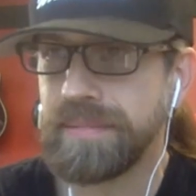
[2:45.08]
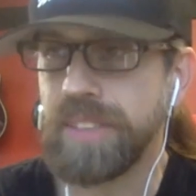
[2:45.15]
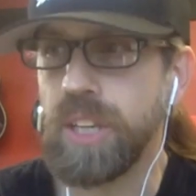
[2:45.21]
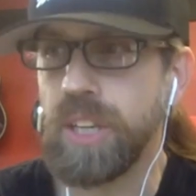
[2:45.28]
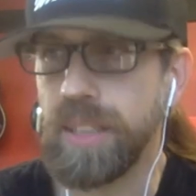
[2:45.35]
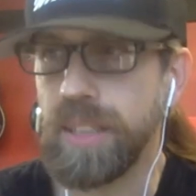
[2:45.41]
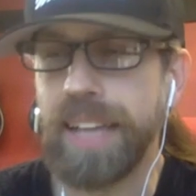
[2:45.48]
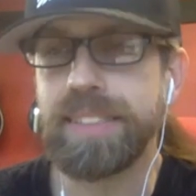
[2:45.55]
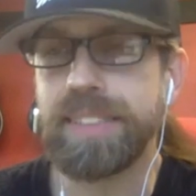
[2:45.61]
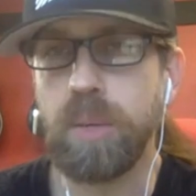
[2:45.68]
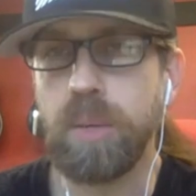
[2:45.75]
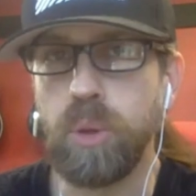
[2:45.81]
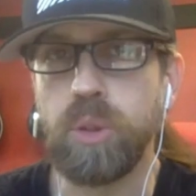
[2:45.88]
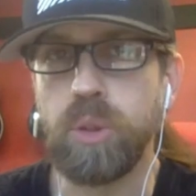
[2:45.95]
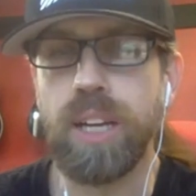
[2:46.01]
I saw I
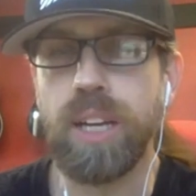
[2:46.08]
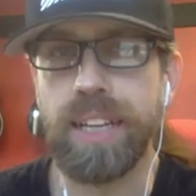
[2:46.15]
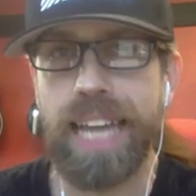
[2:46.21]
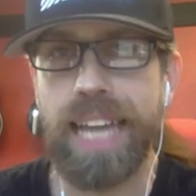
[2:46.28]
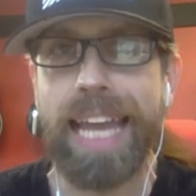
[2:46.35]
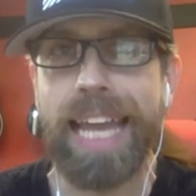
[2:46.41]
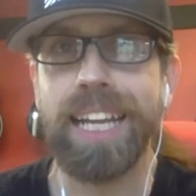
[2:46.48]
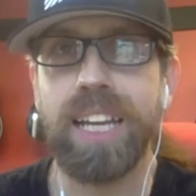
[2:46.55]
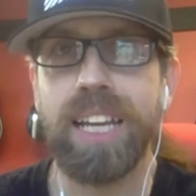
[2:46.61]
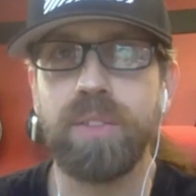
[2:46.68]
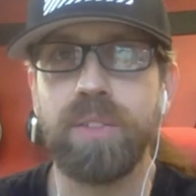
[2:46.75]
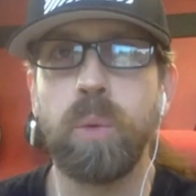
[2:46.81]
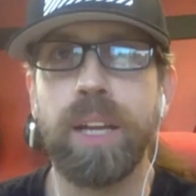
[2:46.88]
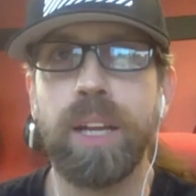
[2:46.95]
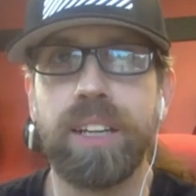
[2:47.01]
saw a bulldog hanging out
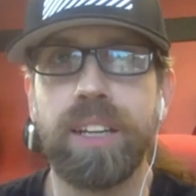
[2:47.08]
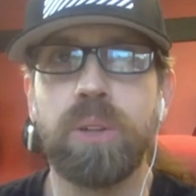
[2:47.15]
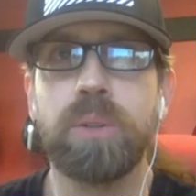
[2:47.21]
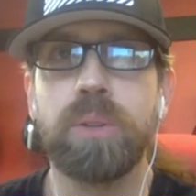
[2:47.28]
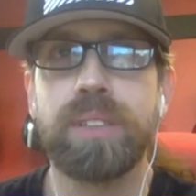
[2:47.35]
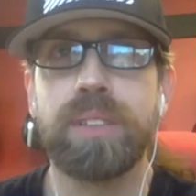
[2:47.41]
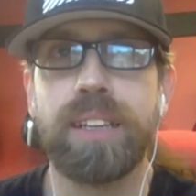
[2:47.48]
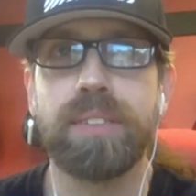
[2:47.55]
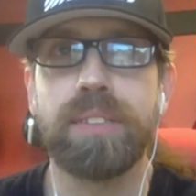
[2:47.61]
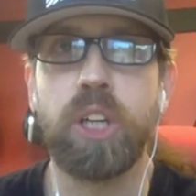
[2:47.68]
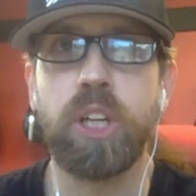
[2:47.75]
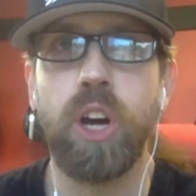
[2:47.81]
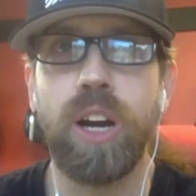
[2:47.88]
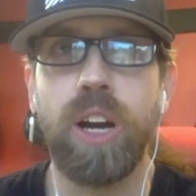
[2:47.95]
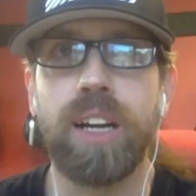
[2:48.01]
of a window of a
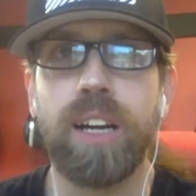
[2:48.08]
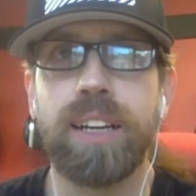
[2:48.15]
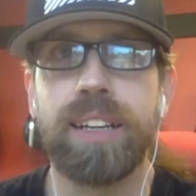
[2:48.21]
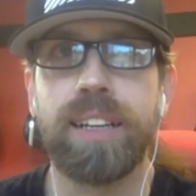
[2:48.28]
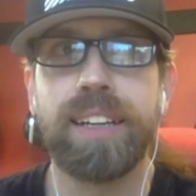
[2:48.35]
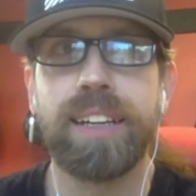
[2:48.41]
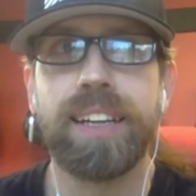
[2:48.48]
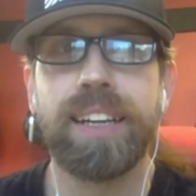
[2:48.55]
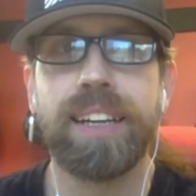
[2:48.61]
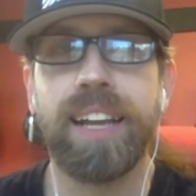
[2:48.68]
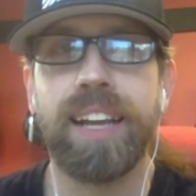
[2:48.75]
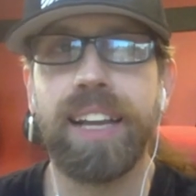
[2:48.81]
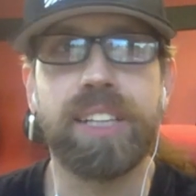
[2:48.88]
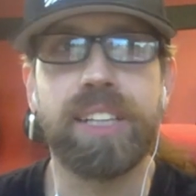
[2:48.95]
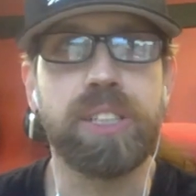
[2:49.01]
car,
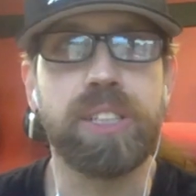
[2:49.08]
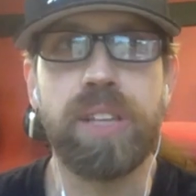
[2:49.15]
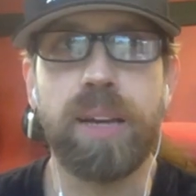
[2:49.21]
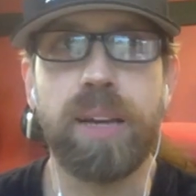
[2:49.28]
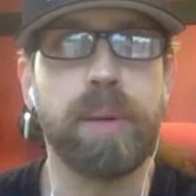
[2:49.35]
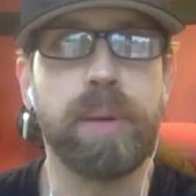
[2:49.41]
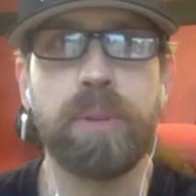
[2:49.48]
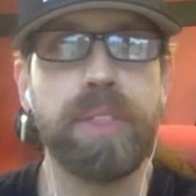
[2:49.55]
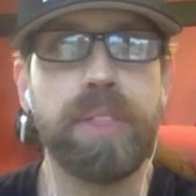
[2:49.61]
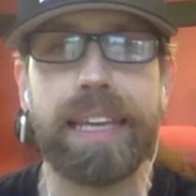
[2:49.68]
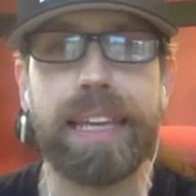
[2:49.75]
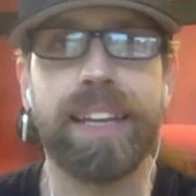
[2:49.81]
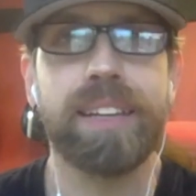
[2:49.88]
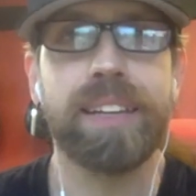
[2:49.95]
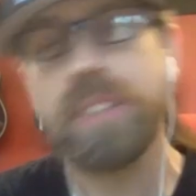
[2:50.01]
and I just I remember
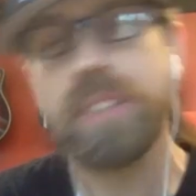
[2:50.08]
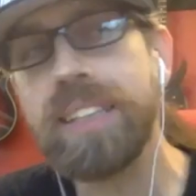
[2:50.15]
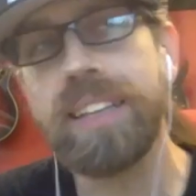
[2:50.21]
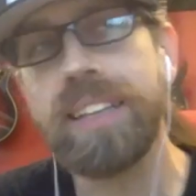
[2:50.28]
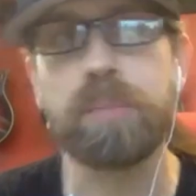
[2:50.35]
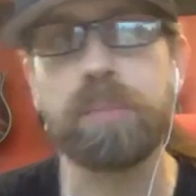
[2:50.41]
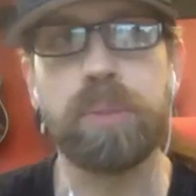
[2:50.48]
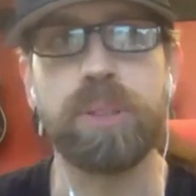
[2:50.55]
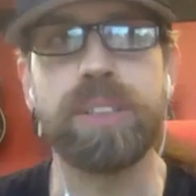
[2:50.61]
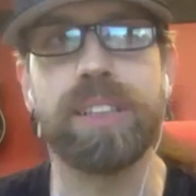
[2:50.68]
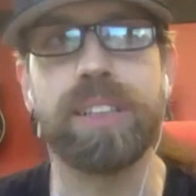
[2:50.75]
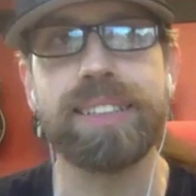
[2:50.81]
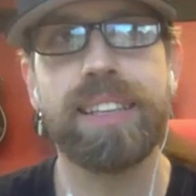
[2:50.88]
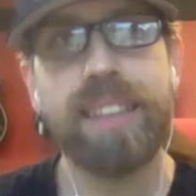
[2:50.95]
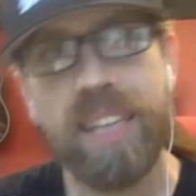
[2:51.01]
thinking I really like
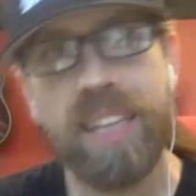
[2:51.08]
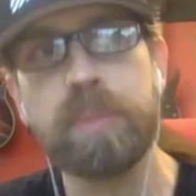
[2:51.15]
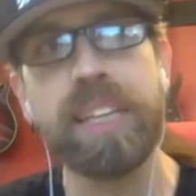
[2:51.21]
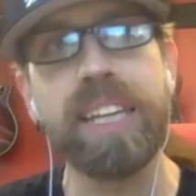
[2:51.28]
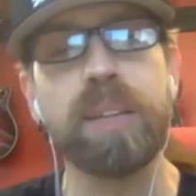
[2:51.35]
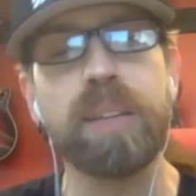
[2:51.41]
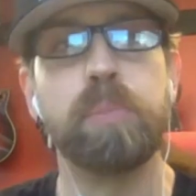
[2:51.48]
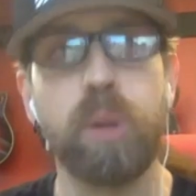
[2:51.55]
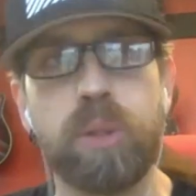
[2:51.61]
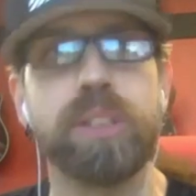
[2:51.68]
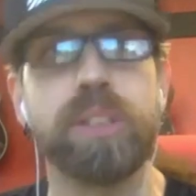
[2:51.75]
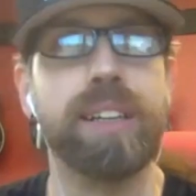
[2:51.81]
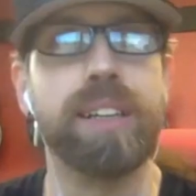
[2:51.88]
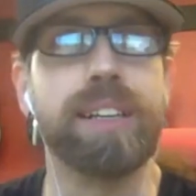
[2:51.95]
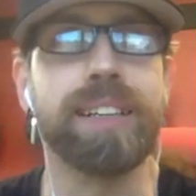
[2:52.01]
bulldogs. I think I'm gonna get a
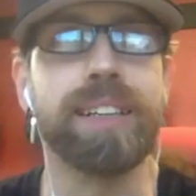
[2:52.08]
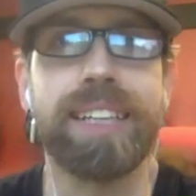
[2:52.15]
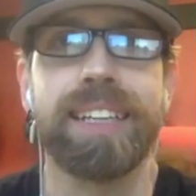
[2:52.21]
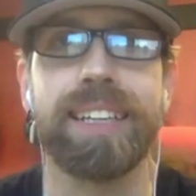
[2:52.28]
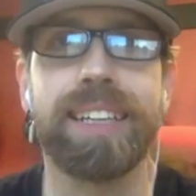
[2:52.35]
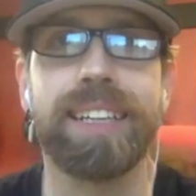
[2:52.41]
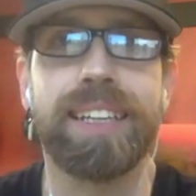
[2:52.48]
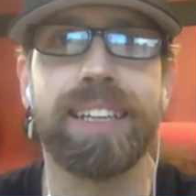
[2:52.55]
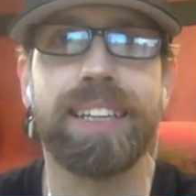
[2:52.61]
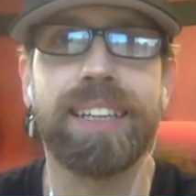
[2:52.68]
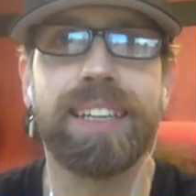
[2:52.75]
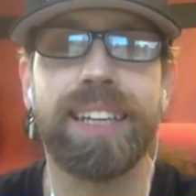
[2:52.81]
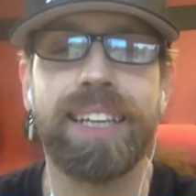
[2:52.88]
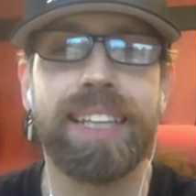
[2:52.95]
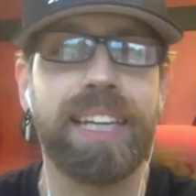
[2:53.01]
bulldog,
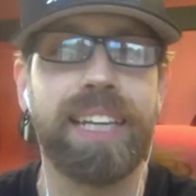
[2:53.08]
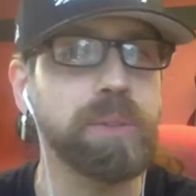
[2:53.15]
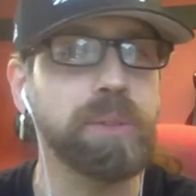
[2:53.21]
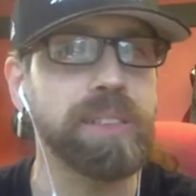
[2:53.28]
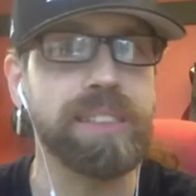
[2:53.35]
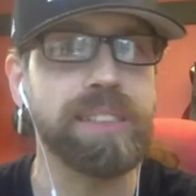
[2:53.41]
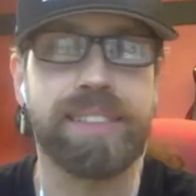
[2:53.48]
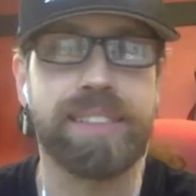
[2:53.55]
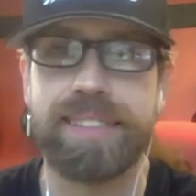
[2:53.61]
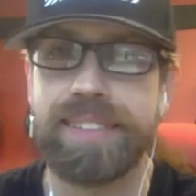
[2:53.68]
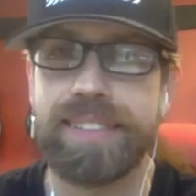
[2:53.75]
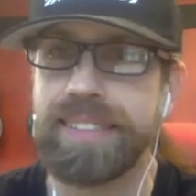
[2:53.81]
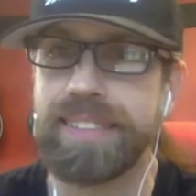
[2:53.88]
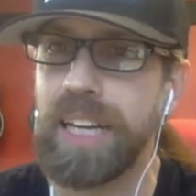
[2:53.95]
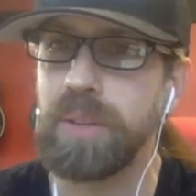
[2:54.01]
uh, and that
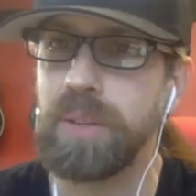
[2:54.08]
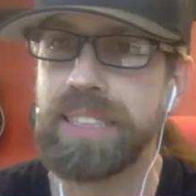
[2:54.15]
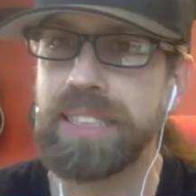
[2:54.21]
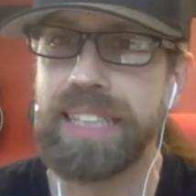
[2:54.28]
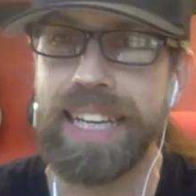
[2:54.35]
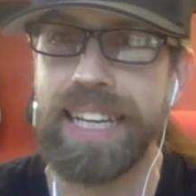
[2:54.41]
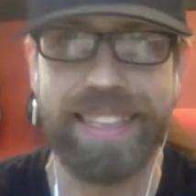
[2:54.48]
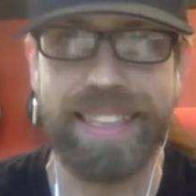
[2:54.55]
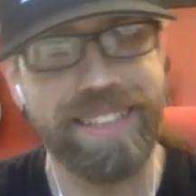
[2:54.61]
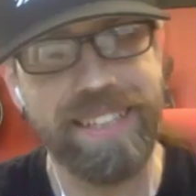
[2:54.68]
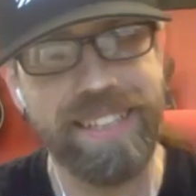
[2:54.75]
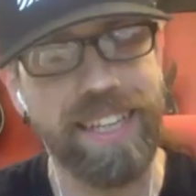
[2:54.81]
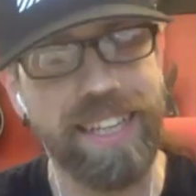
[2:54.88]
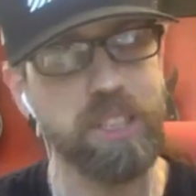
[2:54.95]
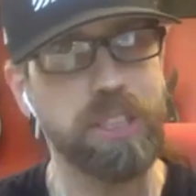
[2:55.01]
was that was that.
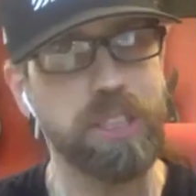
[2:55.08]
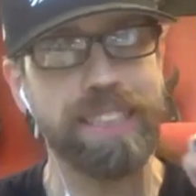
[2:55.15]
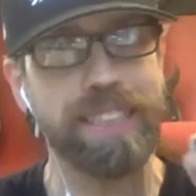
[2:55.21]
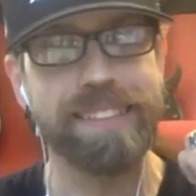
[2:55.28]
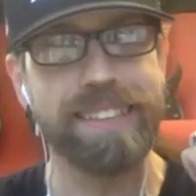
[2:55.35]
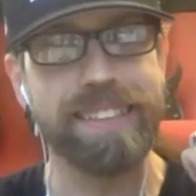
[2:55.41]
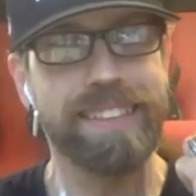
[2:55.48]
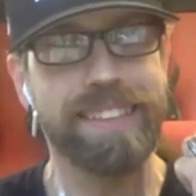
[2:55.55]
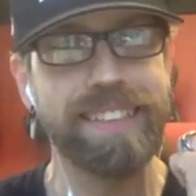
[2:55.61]
That's actually